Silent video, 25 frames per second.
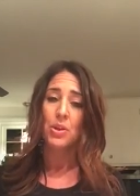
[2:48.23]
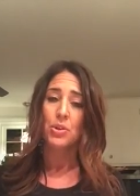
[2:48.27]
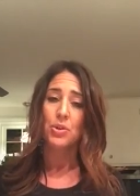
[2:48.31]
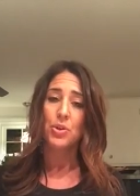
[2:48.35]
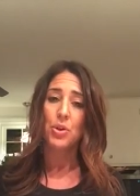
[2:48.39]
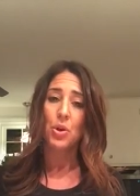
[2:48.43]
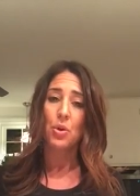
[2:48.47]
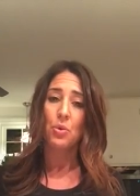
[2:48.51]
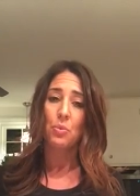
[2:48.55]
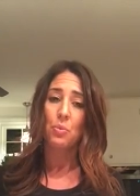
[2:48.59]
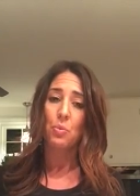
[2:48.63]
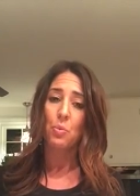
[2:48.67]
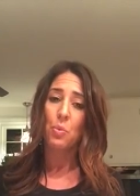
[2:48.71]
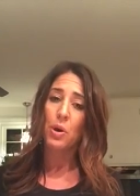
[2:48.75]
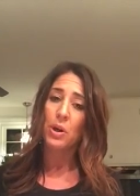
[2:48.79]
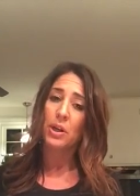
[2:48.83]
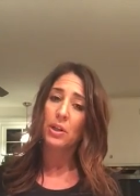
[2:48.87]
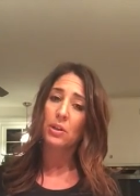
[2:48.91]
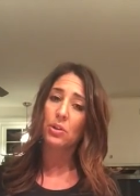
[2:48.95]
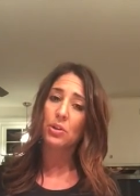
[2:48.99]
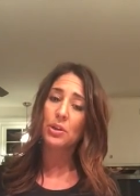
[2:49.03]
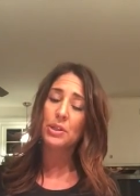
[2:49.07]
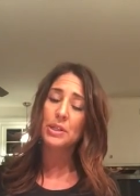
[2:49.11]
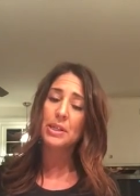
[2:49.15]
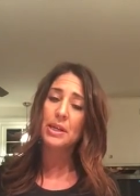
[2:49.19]
So what it
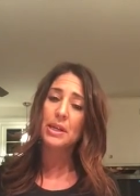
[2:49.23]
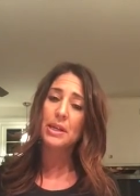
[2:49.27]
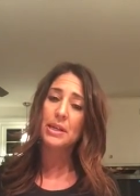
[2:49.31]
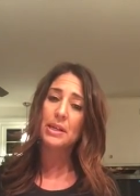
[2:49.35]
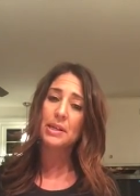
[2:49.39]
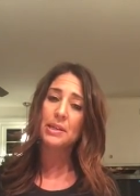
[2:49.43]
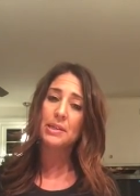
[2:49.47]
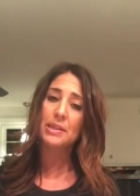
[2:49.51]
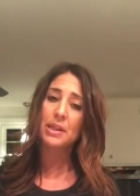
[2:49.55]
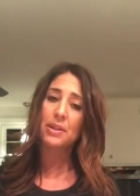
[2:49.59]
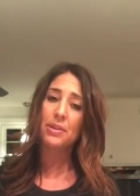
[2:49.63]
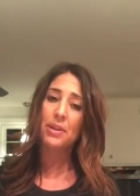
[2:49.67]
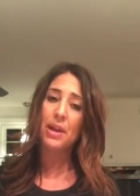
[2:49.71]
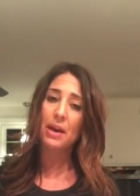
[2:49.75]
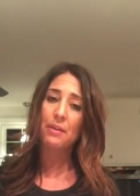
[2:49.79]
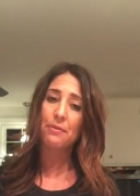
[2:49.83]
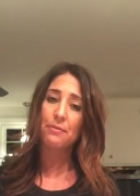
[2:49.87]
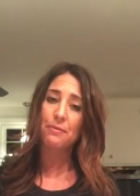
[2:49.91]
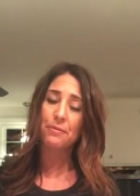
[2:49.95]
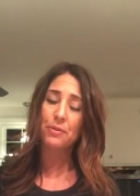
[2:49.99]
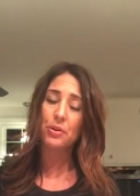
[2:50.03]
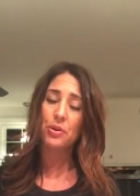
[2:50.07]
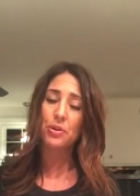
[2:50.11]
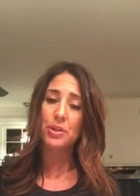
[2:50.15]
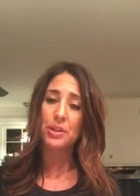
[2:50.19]
looks like is in that
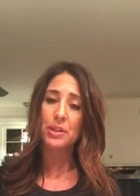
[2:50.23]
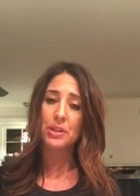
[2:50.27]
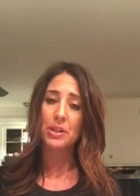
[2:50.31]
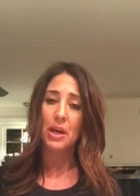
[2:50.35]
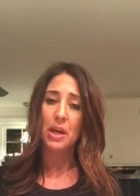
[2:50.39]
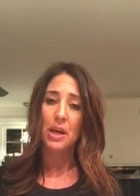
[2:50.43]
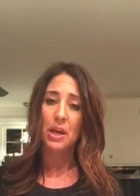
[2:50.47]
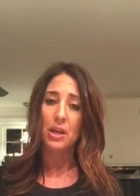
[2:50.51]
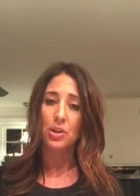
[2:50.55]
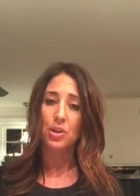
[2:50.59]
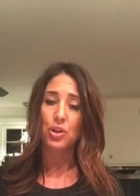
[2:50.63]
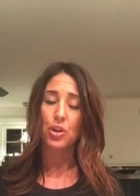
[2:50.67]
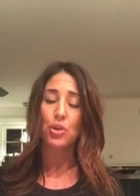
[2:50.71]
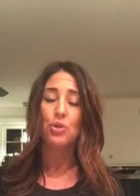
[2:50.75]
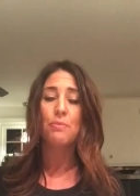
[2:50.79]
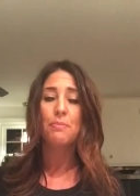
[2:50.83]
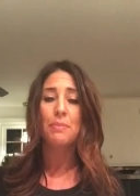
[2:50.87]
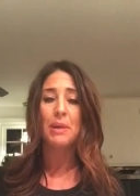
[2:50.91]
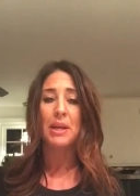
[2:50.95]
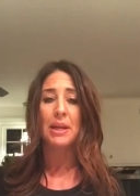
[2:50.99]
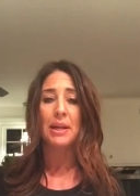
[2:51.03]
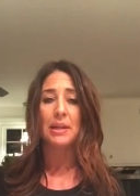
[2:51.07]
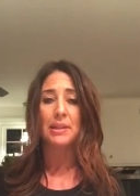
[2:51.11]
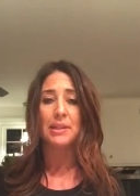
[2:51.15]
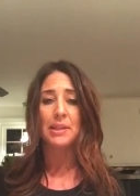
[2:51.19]
first 2
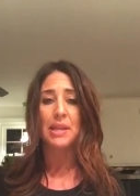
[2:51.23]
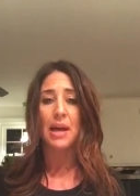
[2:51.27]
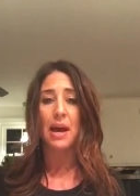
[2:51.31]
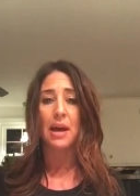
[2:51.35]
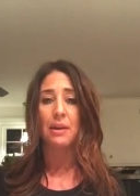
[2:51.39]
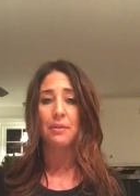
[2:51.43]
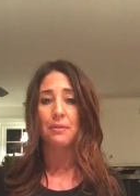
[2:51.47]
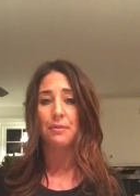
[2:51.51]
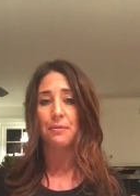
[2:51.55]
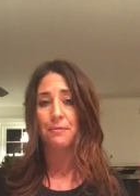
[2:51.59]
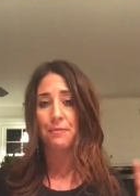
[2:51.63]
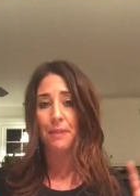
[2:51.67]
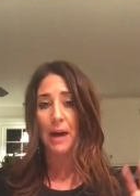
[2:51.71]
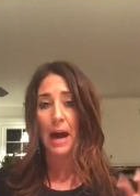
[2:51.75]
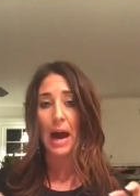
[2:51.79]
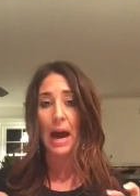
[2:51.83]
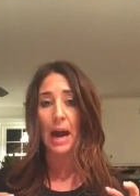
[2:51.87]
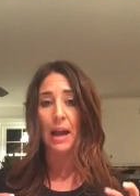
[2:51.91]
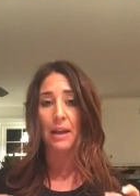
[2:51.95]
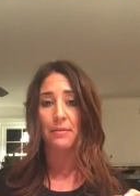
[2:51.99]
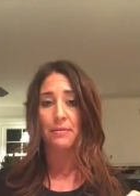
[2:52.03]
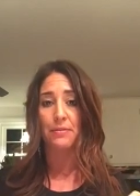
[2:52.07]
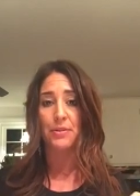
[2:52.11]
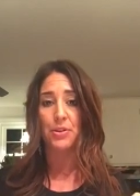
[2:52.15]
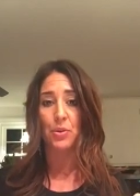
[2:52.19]
minutes, that
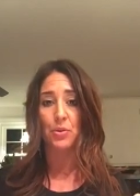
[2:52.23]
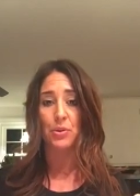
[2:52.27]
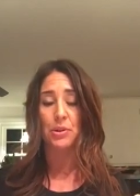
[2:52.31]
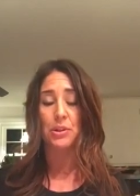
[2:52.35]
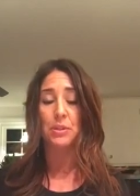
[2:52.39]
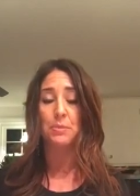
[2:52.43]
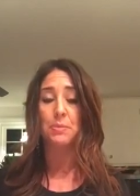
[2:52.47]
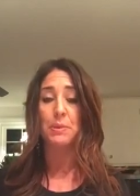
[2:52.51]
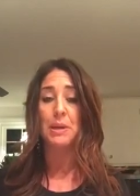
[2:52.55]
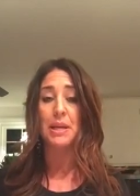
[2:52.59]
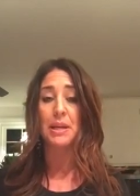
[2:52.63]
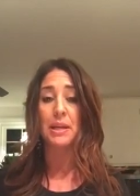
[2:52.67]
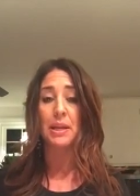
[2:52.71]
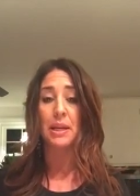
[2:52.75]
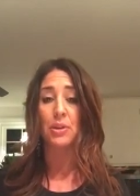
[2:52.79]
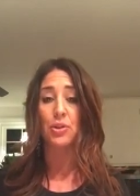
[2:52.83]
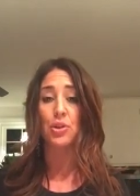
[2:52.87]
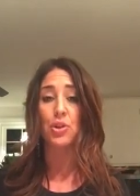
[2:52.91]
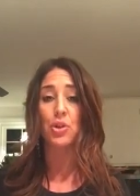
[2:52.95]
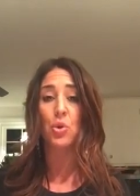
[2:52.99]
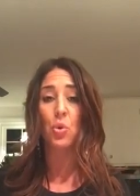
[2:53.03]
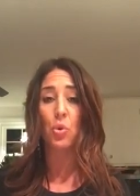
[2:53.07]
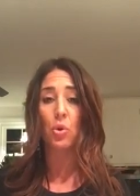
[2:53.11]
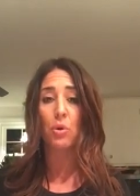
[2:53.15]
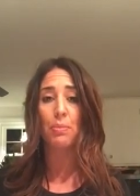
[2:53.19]
5, so to speak,
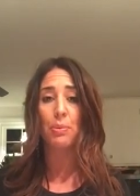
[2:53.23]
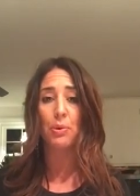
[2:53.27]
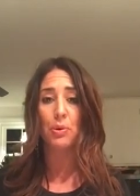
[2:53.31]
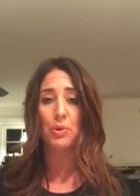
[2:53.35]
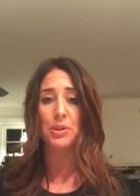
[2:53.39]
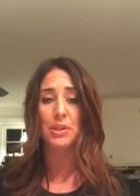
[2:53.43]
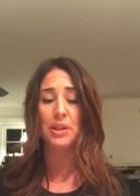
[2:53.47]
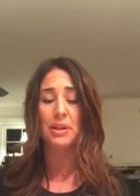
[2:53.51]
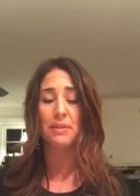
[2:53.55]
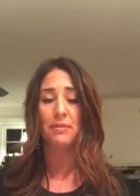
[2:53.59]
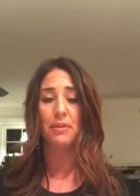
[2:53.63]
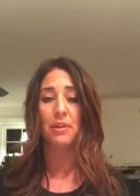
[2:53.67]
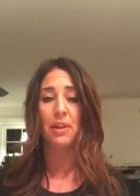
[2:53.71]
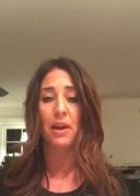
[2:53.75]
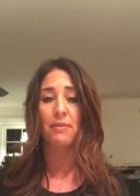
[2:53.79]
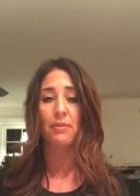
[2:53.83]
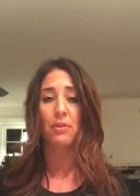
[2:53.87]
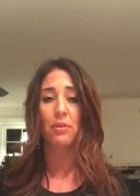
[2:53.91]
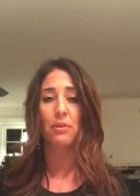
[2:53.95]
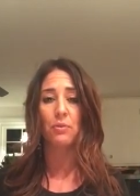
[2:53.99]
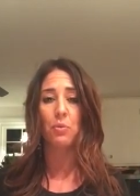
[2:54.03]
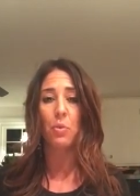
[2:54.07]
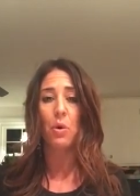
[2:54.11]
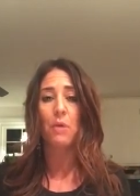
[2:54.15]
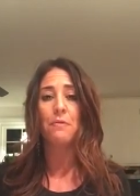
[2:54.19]
is your perceived
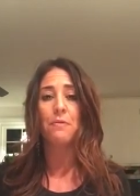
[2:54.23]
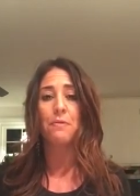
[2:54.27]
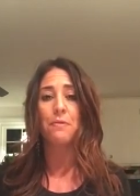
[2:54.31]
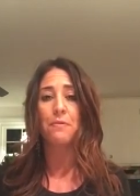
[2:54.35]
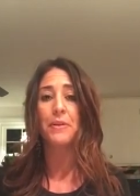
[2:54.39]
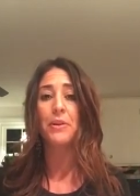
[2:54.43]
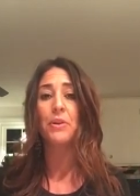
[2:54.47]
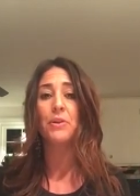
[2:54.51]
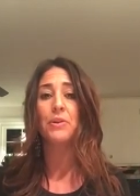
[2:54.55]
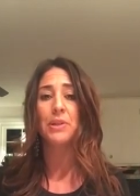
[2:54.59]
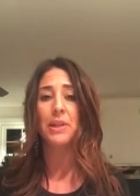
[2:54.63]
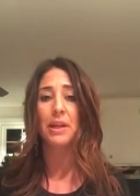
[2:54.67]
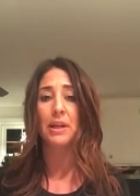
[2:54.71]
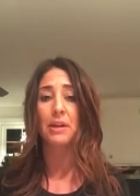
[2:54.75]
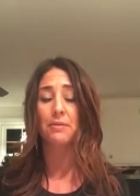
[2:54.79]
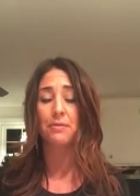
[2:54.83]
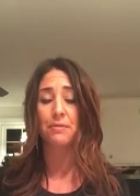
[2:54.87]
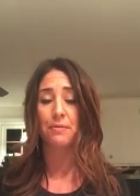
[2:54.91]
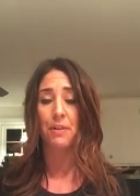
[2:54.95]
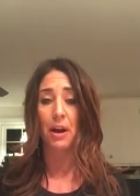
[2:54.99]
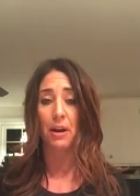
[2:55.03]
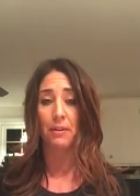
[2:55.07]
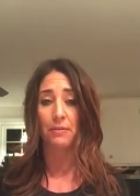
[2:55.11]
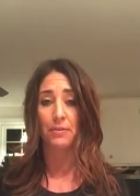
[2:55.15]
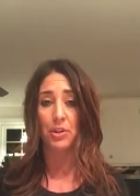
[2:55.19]
level of what feels like a
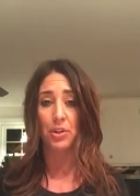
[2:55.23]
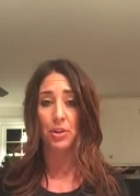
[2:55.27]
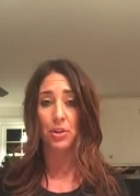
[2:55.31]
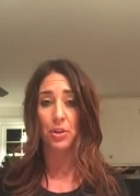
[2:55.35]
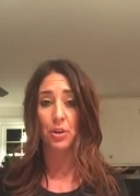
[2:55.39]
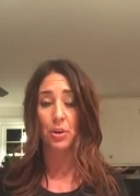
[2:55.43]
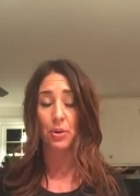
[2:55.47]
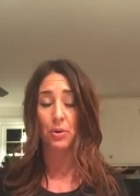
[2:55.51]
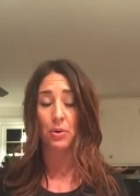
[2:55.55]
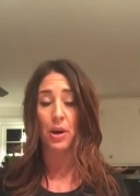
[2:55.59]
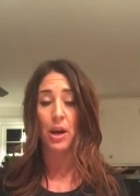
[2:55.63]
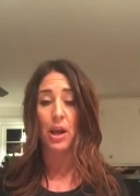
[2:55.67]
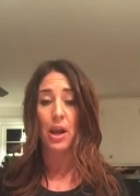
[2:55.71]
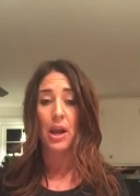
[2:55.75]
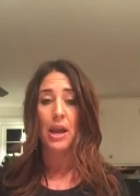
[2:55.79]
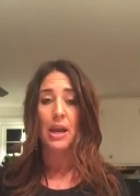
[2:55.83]
5 to you.